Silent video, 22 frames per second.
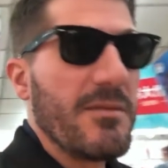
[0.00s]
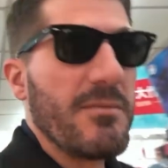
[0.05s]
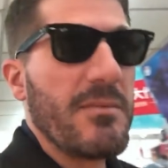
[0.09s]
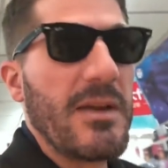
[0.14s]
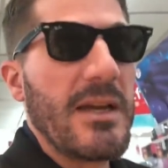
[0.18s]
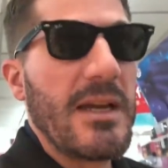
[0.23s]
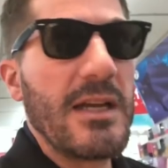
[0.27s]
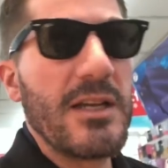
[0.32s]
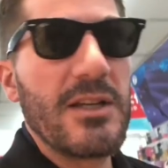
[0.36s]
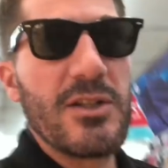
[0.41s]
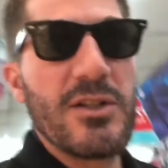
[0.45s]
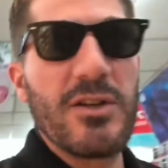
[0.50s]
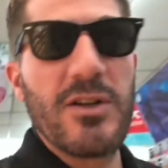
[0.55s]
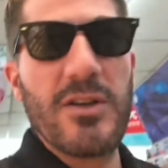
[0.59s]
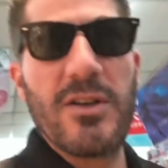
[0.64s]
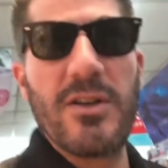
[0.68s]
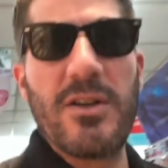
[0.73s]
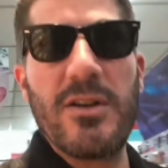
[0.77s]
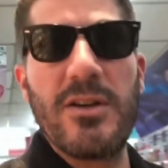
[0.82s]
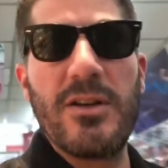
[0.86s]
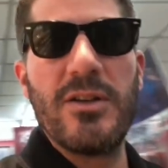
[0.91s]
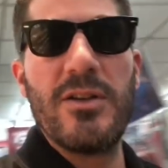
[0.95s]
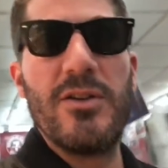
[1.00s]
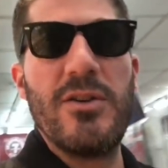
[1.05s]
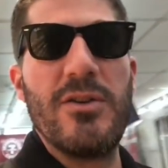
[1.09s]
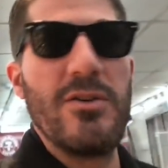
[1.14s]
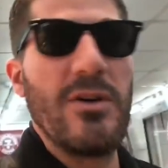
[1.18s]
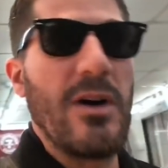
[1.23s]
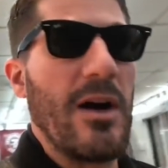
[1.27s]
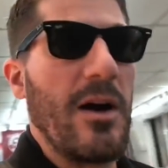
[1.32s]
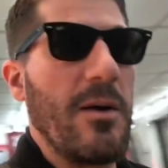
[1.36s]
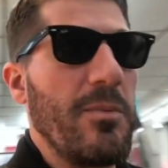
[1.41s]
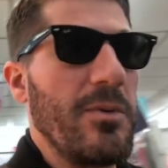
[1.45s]
Make sure
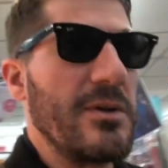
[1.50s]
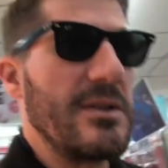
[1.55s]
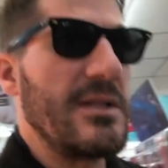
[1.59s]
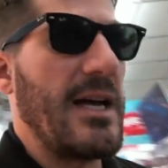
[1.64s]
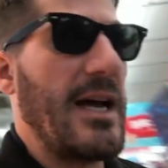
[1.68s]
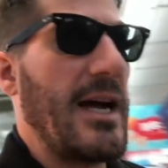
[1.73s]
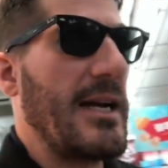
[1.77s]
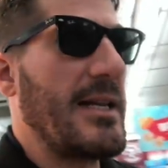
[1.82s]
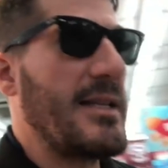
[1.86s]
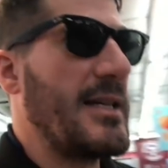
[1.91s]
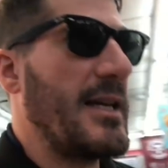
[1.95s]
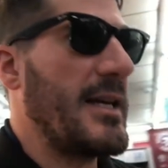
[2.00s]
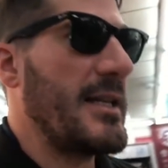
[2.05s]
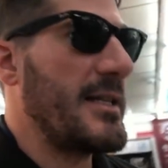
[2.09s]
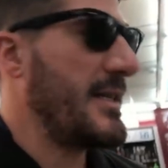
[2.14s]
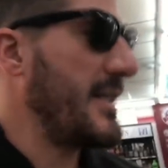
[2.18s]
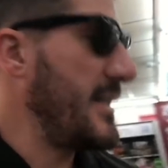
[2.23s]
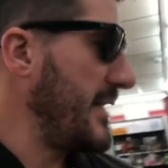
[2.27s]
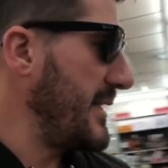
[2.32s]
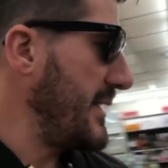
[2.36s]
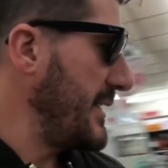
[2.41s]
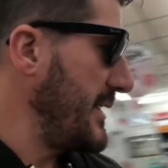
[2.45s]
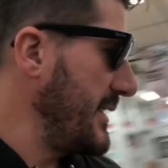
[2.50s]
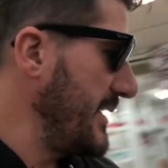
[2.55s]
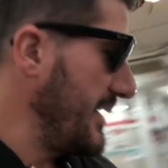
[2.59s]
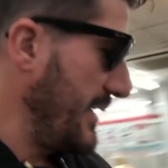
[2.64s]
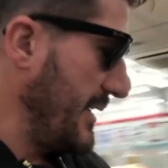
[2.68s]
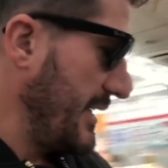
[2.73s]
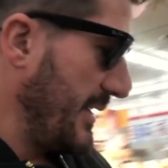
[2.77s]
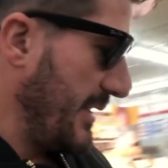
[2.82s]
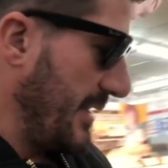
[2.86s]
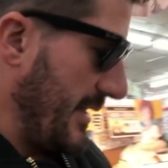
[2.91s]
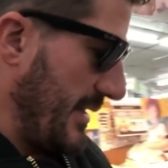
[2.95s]
you are protected.
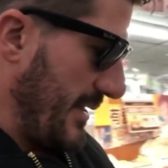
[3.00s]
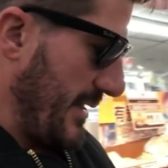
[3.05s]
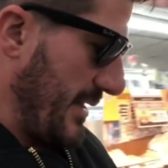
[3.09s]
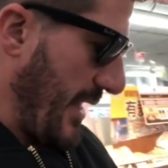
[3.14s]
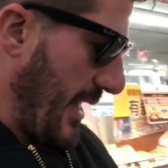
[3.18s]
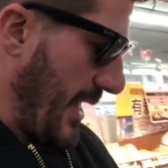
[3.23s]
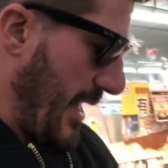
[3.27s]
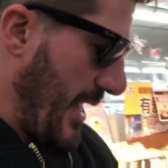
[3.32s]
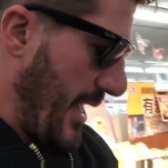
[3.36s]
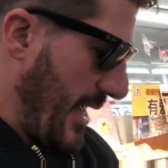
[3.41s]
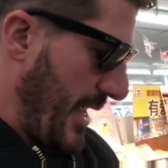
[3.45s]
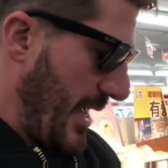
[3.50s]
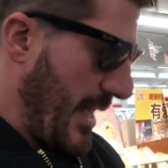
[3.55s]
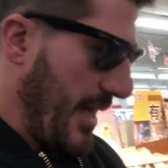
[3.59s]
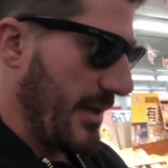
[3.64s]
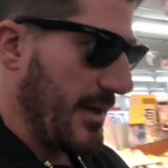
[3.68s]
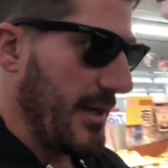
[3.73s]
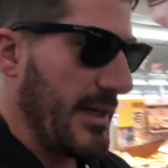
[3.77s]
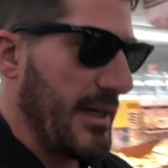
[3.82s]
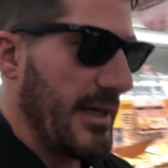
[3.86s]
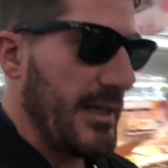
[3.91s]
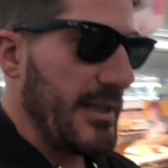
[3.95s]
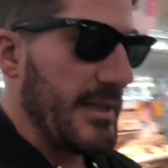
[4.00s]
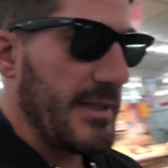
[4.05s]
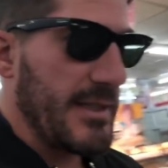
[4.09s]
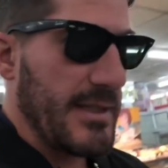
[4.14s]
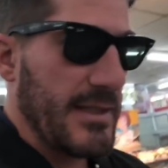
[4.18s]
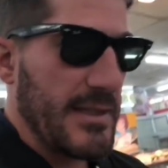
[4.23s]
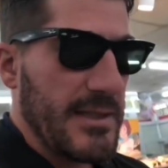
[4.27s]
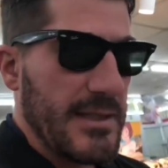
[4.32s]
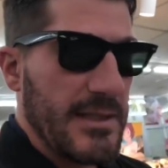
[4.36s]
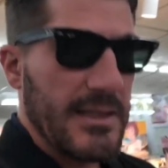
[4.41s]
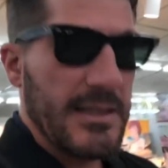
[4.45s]
All
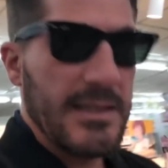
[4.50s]
right.